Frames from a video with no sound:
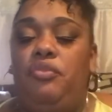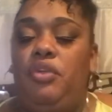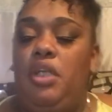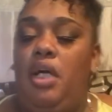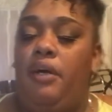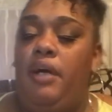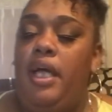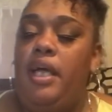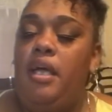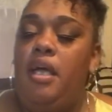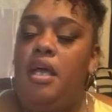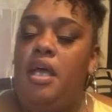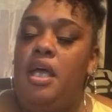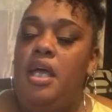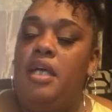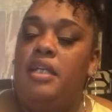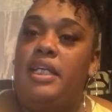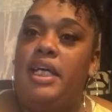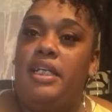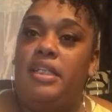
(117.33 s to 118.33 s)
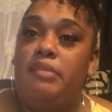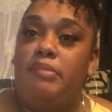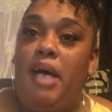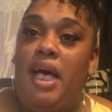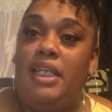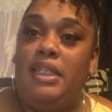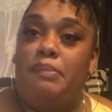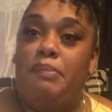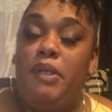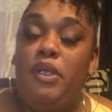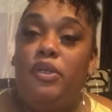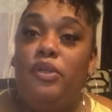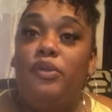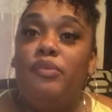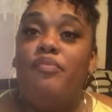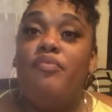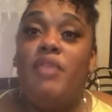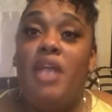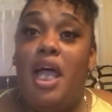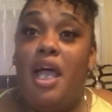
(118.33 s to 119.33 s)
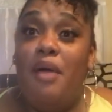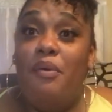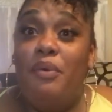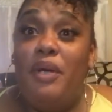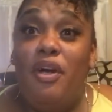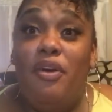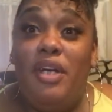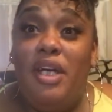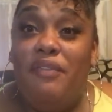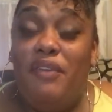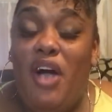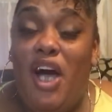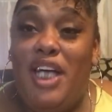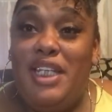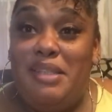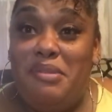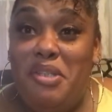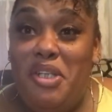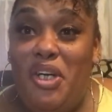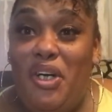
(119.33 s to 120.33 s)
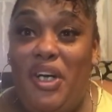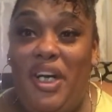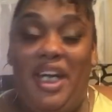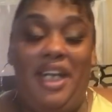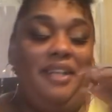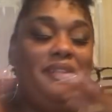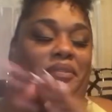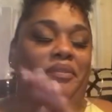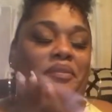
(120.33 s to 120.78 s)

All right. There's my spoon. We're going to give God some glory.